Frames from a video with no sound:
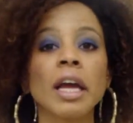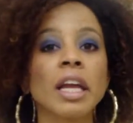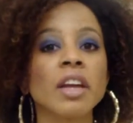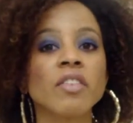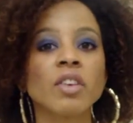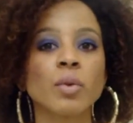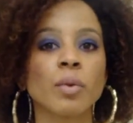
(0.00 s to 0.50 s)

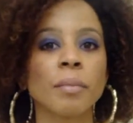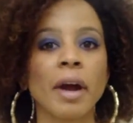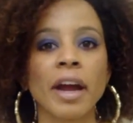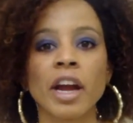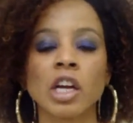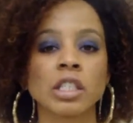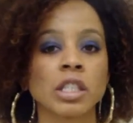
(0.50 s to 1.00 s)
Even when my
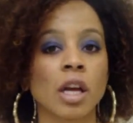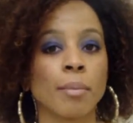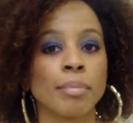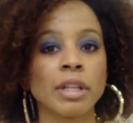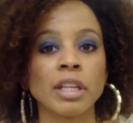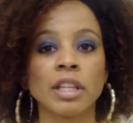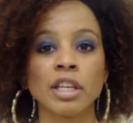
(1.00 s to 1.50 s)
hair is
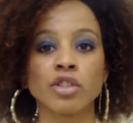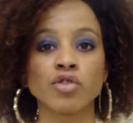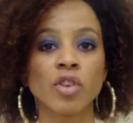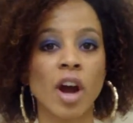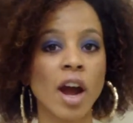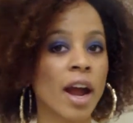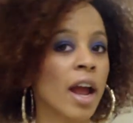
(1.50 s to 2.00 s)
completely
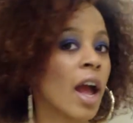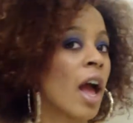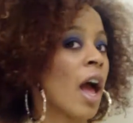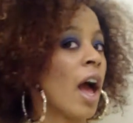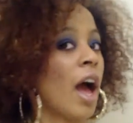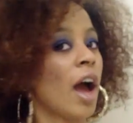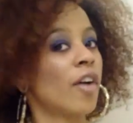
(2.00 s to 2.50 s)
dry,
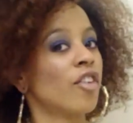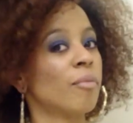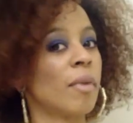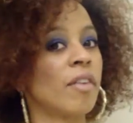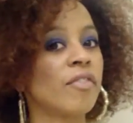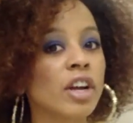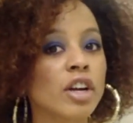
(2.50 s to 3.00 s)
I run
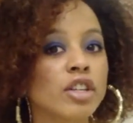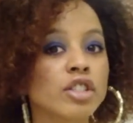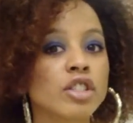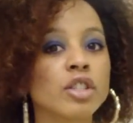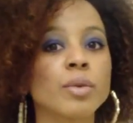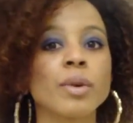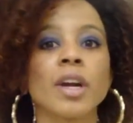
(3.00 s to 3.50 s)
my
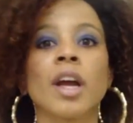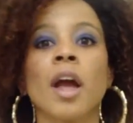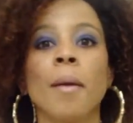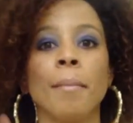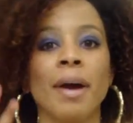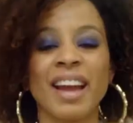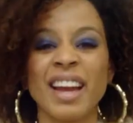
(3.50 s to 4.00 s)
fingers through it,
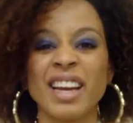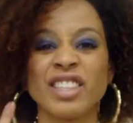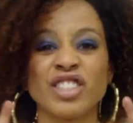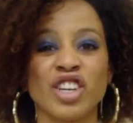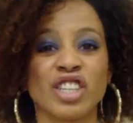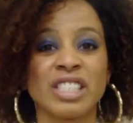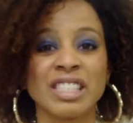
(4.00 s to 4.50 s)
my hands
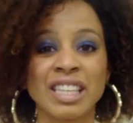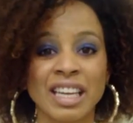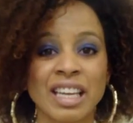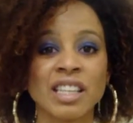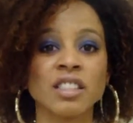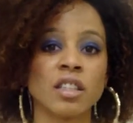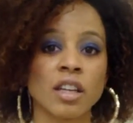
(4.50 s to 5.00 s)
are
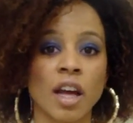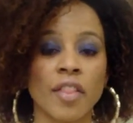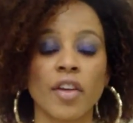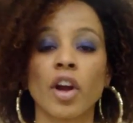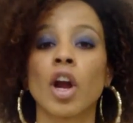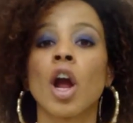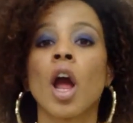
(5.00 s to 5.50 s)
sticking
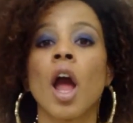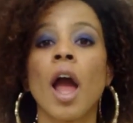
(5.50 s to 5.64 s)
together.